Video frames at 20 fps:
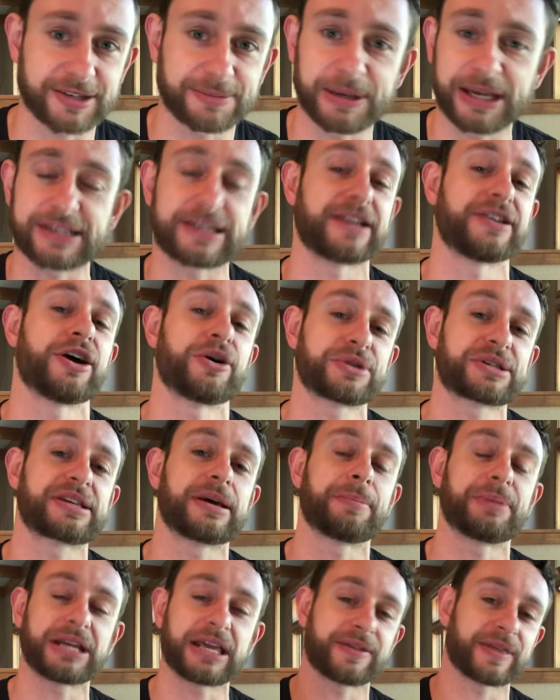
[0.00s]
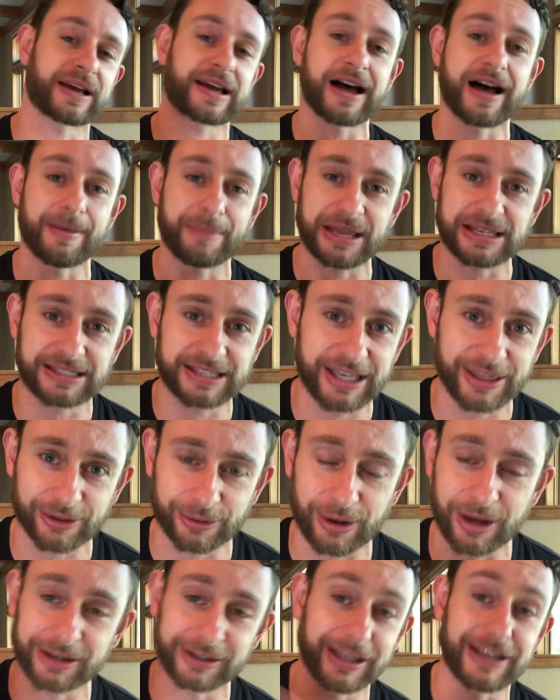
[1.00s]
because I know somebody in the comments,
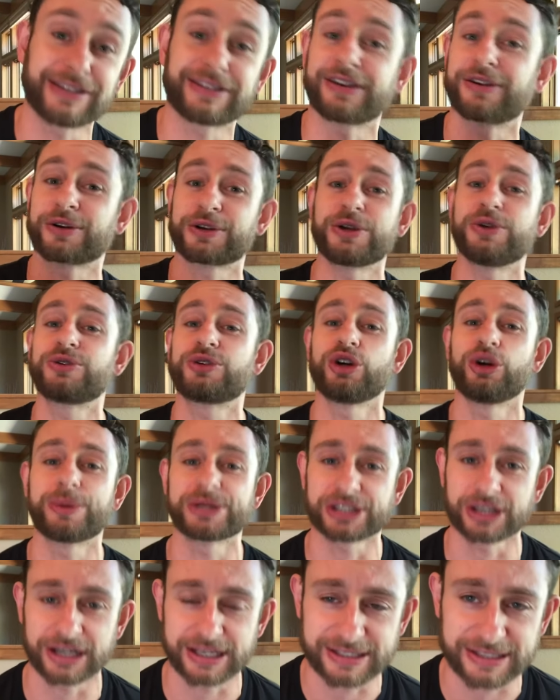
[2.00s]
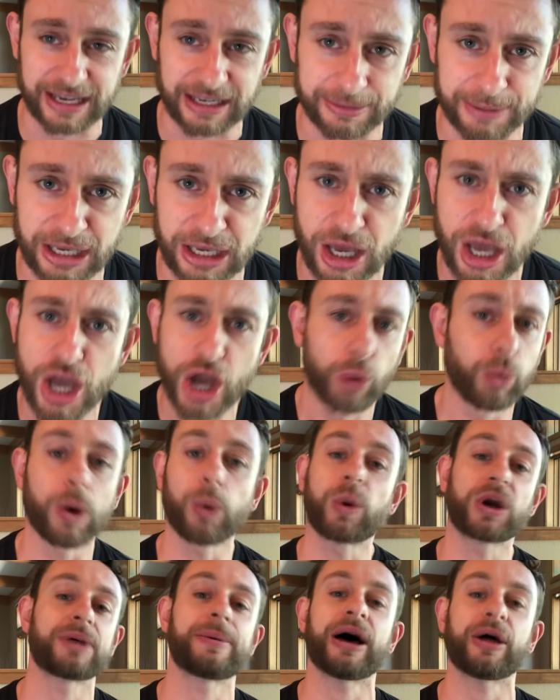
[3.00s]
either on LinkedIn or YouTube, is gonna say to me, well,
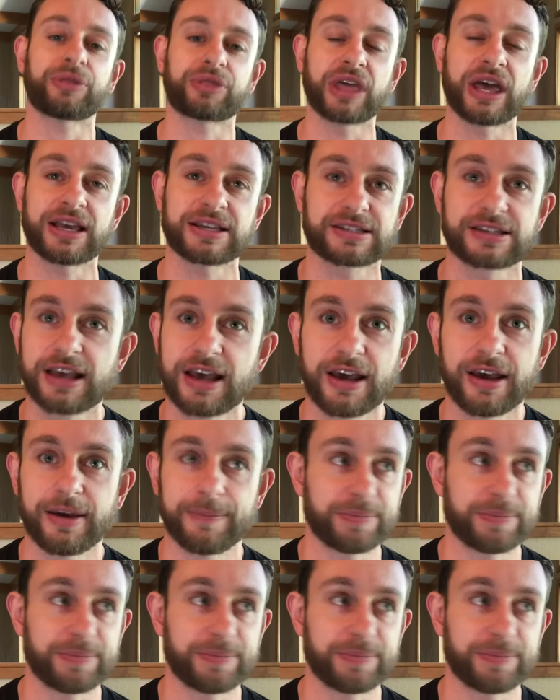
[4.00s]
what about this?